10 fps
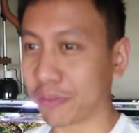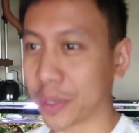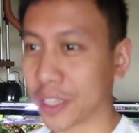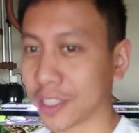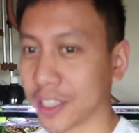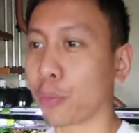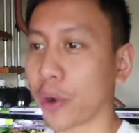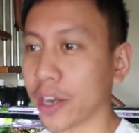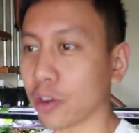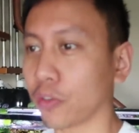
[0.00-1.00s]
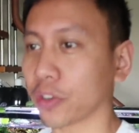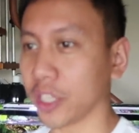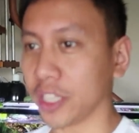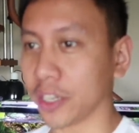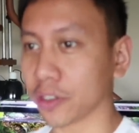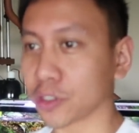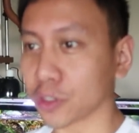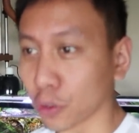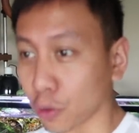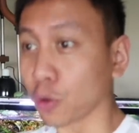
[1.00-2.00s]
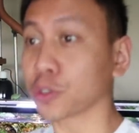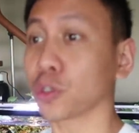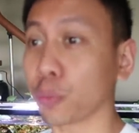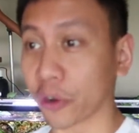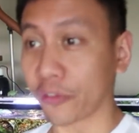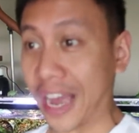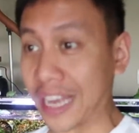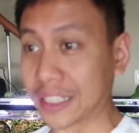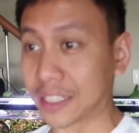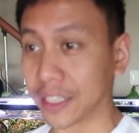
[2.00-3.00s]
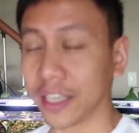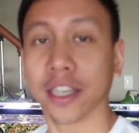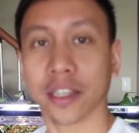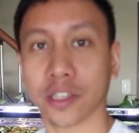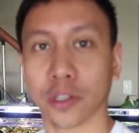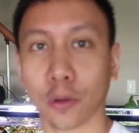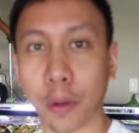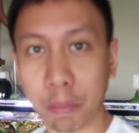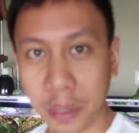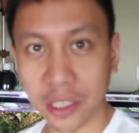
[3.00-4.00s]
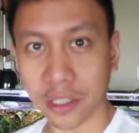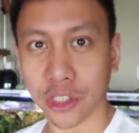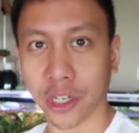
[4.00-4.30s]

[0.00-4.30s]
They've been bred over the years to grow super fast because they're a meat